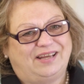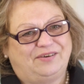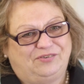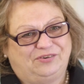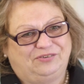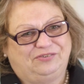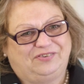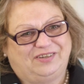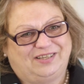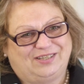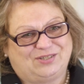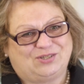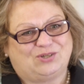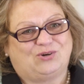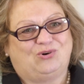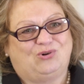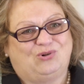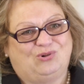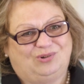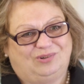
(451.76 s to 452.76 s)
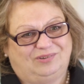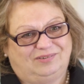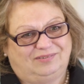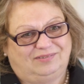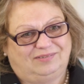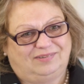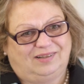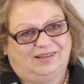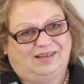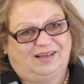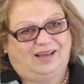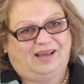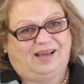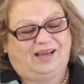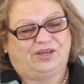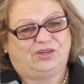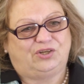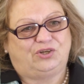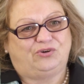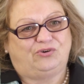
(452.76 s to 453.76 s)
never fits all.
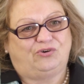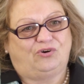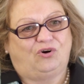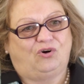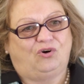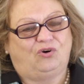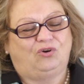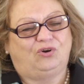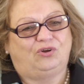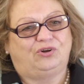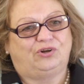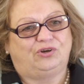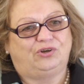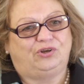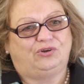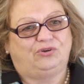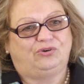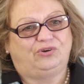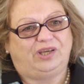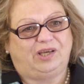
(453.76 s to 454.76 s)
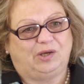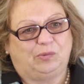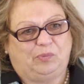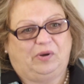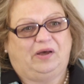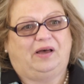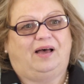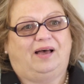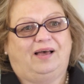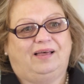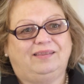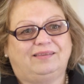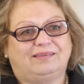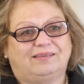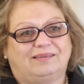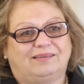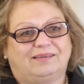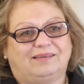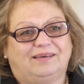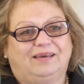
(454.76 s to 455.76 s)
And you're all on a unique
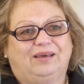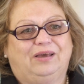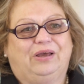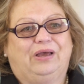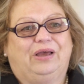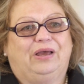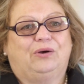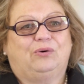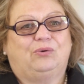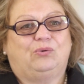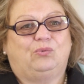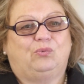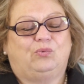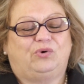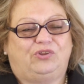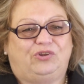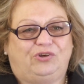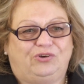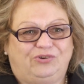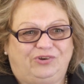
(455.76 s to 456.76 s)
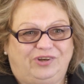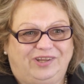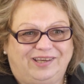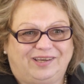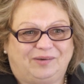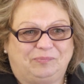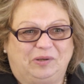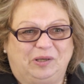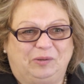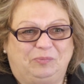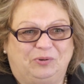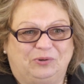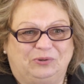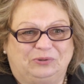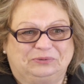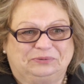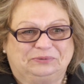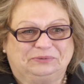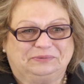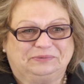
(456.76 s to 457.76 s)
path with unique
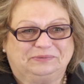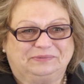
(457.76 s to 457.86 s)
people,